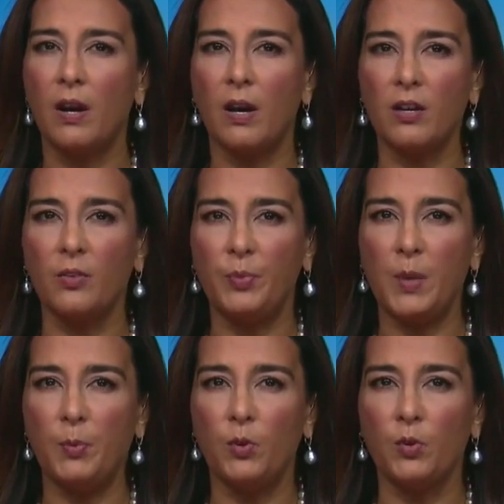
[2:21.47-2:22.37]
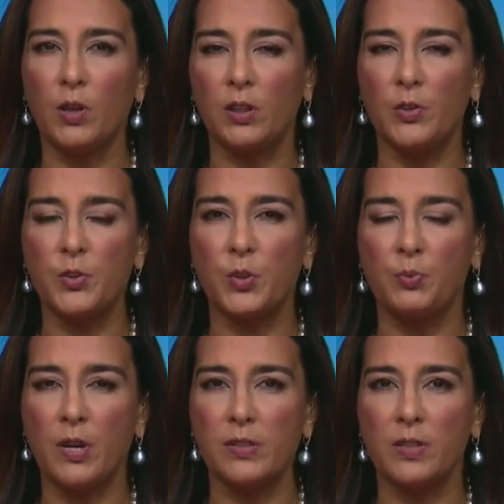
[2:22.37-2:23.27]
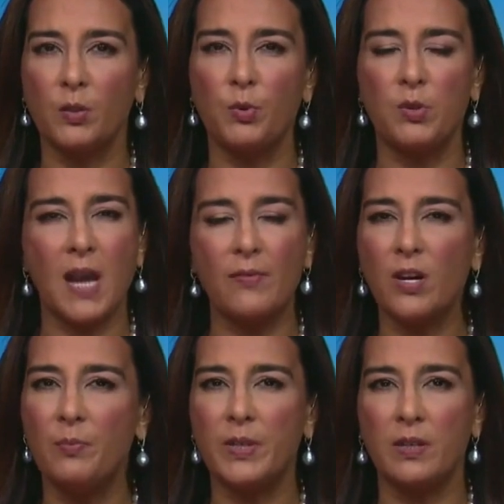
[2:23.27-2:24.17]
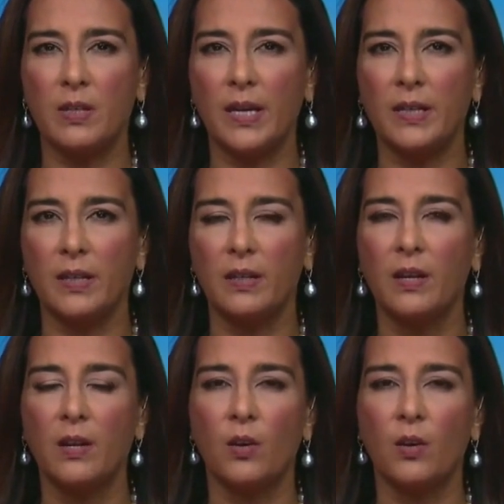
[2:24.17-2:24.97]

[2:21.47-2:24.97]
are of people who are close to the president who would never have been indicted